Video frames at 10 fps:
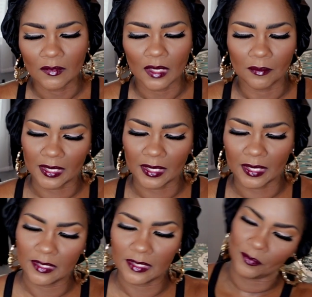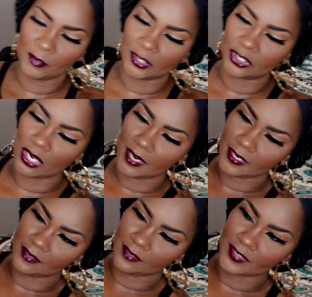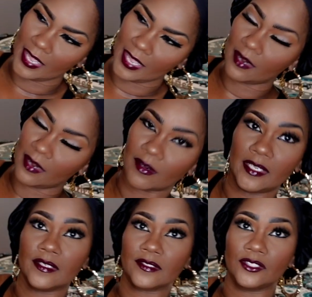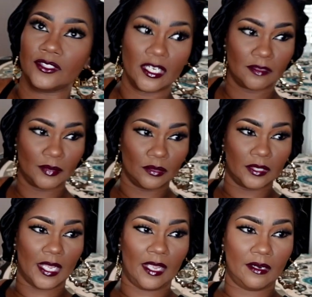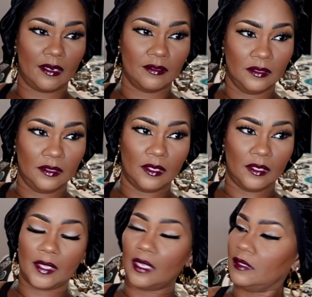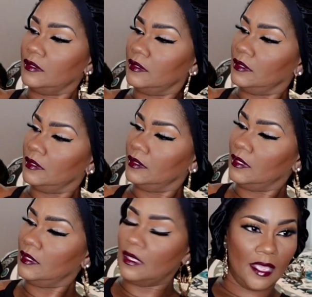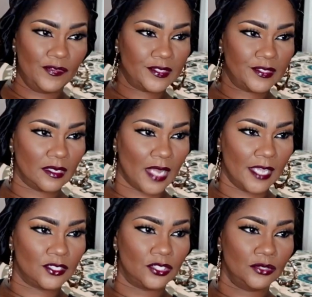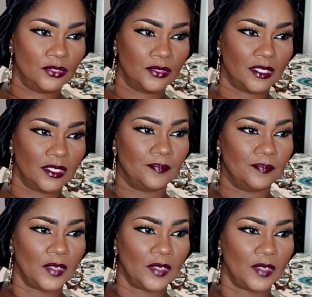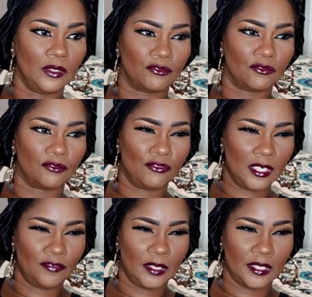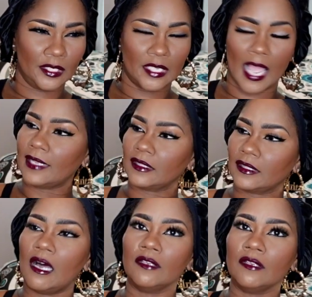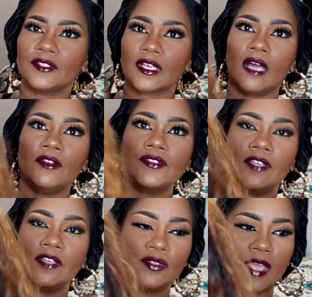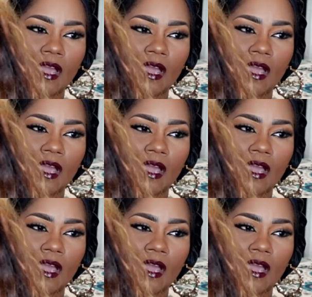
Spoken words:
because majority of the hair is the Jace Beauty hair. Okay. And this is a nice unit that would look really, really, I like the color. The colors give you that